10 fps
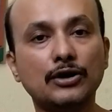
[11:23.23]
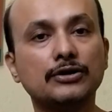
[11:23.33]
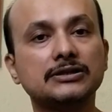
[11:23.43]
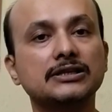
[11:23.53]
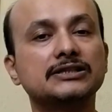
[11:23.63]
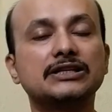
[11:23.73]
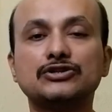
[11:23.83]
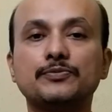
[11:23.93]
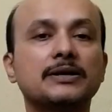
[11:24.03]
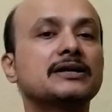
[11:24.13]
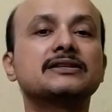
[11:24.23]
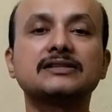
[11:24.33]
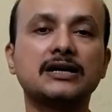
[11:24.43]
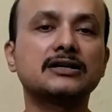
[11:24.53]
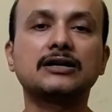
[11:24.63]
she cannot. She has to
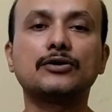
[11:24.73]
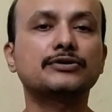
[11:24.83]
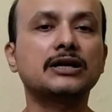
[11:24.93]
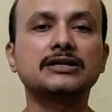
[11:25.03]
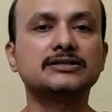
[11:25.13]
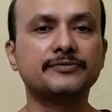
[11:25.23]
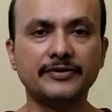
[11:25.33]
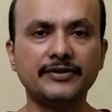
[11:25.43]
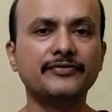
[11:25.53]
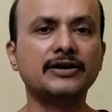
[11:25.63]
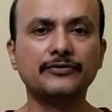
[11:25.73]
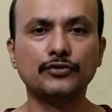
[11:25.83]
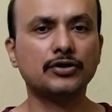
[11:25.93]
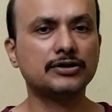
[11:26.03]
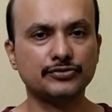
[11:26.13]
play in the underground tunnels. It's very
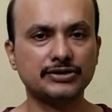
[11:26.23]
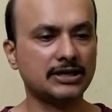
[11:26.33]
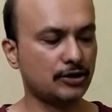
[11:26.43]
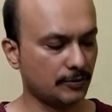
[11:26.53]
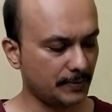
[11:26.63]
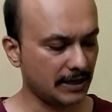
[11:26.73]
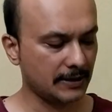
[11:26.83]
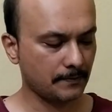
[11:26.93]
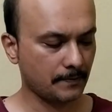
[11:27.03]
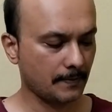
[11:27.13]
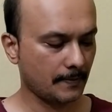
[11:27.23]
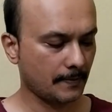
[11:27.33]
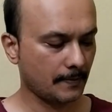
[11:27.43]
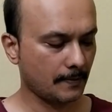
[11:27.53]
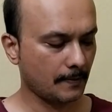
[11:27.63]
difficult for her, so she cannot play.